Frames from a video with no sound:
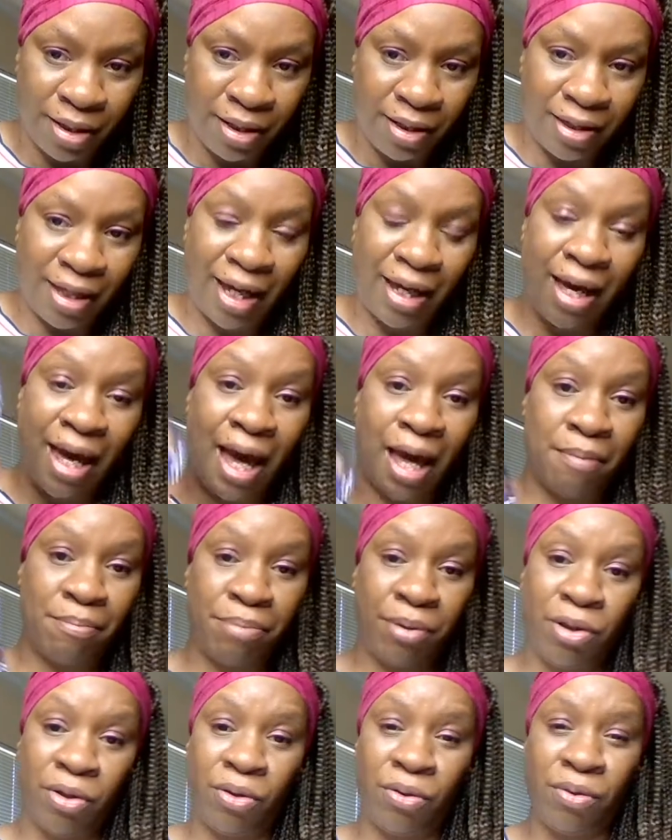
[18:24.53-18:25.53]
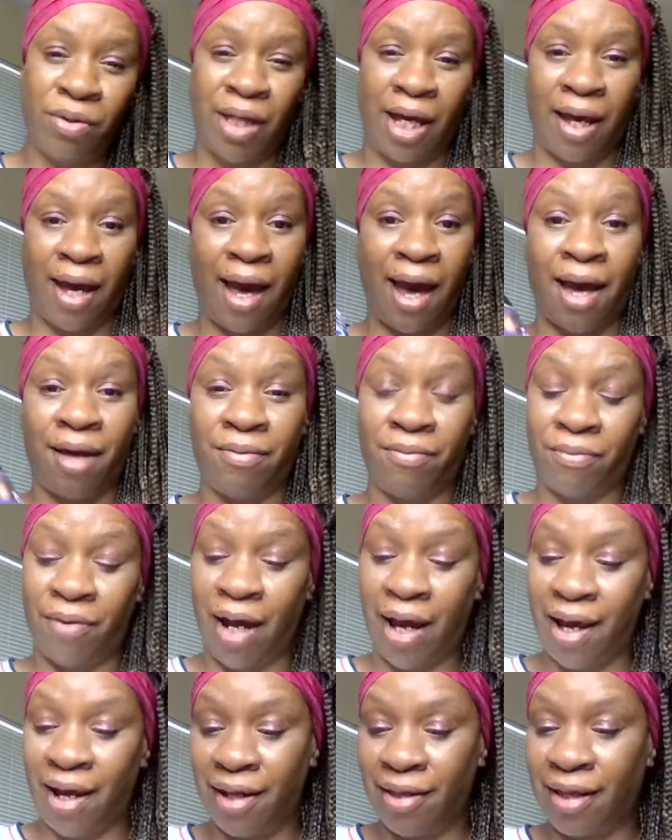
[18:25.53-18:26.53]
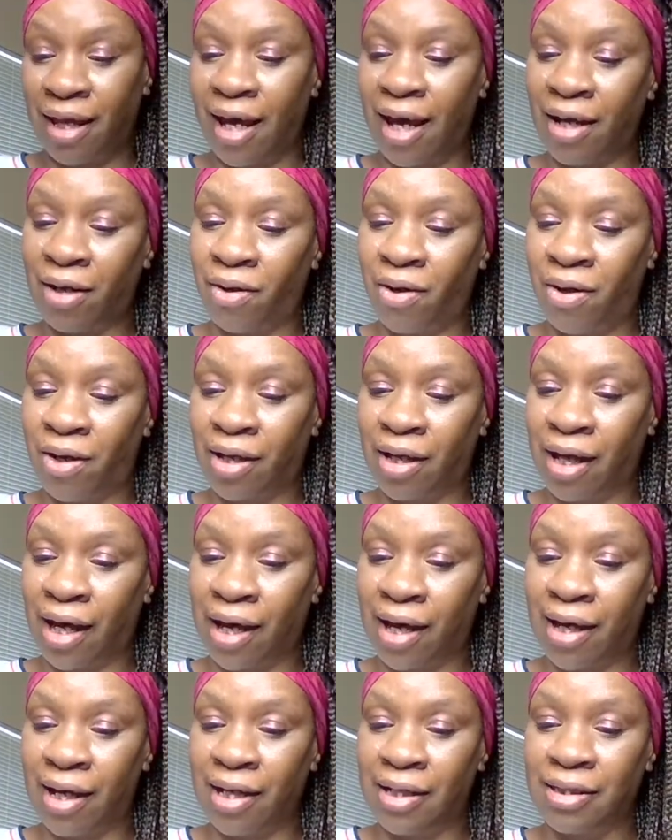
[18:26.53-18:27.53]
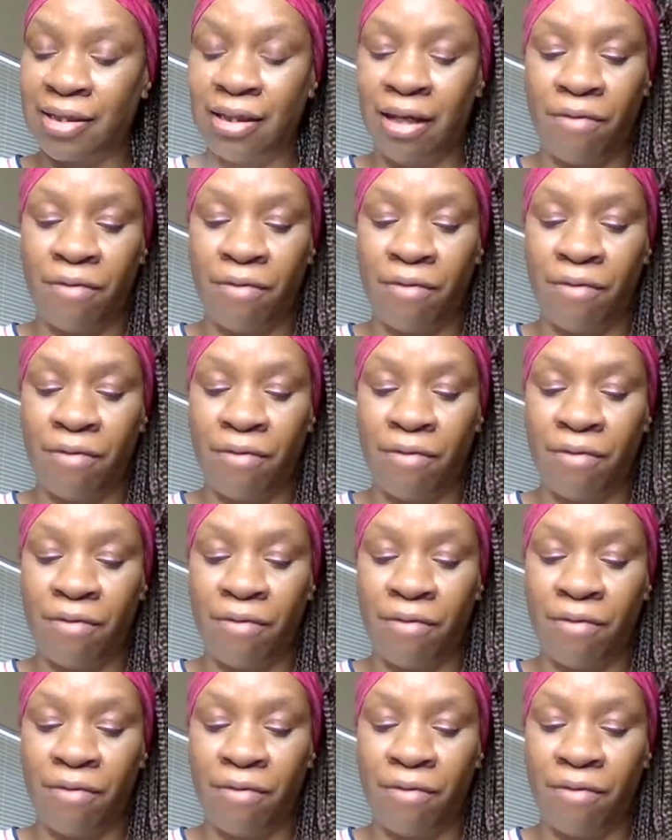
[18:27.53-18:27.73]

They had blue. They had red. They had all kinds.